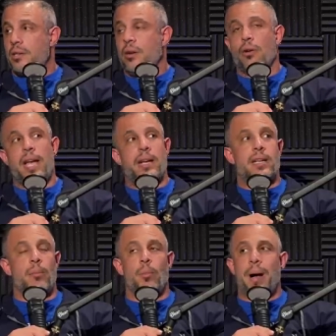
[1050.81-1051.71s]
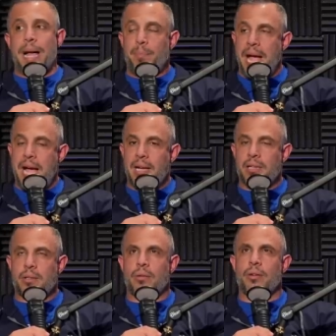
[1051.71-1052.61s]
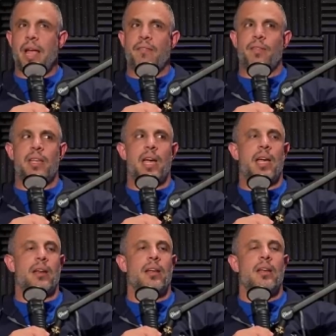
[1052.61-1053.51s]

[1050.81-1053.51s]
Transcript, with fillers: You go get a double bypass, or you have to get,